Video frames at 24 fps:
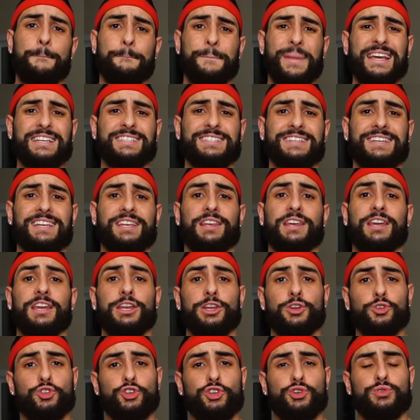Basically,
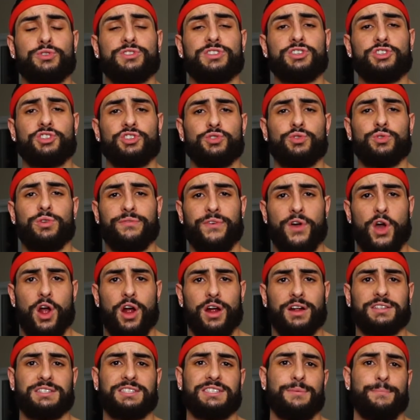you choose the suit of
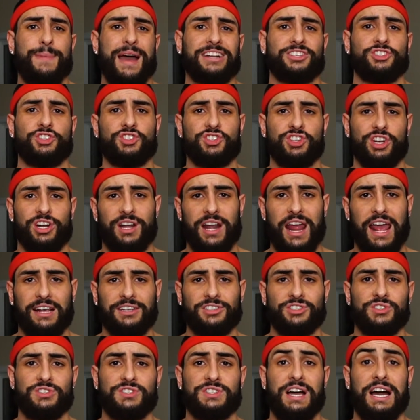cards to match a certain
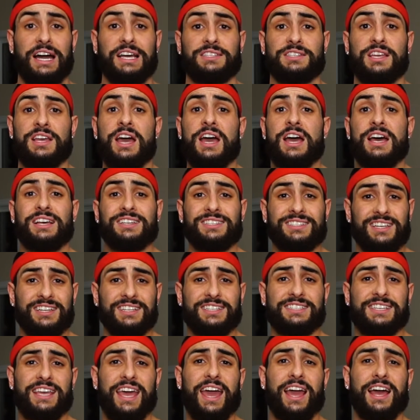exercise. So
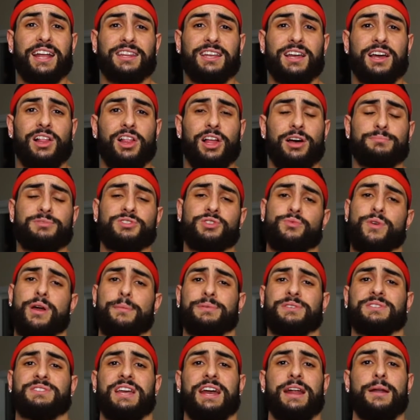let's say I got the clubs to
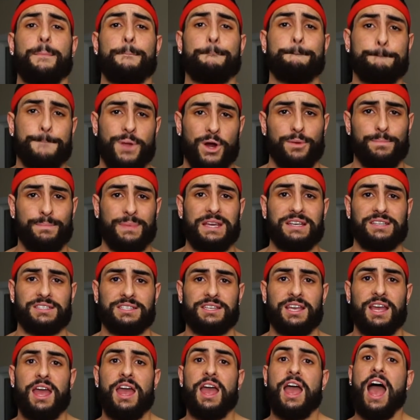represent
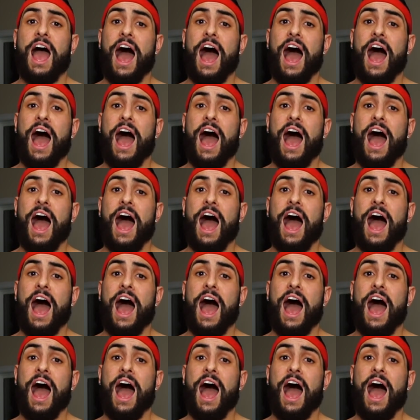burpees.